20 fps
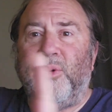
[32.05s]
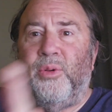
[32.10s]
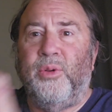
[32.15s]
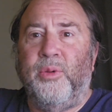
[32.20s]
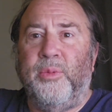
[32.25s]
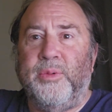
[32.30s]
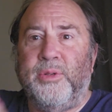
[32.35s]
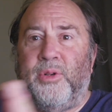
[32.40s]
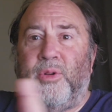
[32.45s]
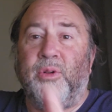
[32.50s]

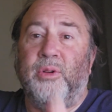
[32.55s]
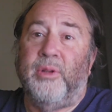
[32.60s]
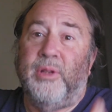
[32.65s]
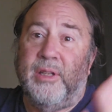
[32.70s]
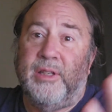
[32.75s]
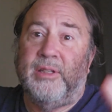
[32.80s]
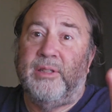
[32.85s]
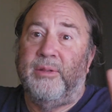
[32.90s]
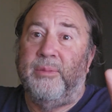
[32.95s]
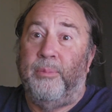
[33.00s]
groups or
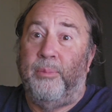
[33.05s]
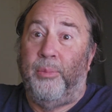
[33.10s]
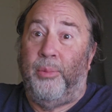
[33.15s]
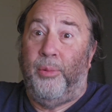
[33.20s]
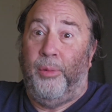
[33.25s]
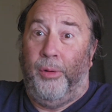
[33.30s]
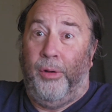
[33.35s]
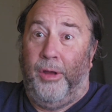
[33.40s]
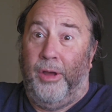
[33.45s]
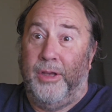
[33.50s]
these
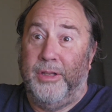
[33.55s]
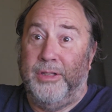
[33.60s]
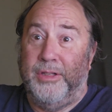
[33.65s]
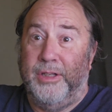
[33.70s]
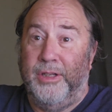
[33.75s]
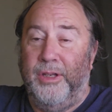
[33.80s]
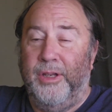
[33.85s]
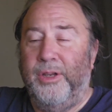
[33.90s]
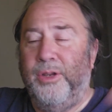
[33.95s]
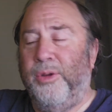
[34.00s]

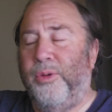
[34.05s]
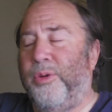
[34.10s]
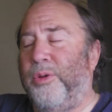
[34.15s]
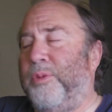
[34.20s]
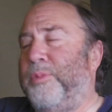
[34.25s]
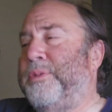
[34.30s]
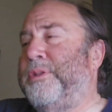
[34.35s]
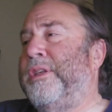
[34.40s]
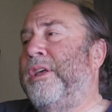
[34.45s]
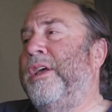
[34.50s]
proxy
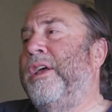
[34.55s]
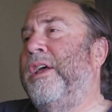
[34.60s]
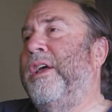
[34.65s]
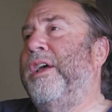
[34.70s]
groups.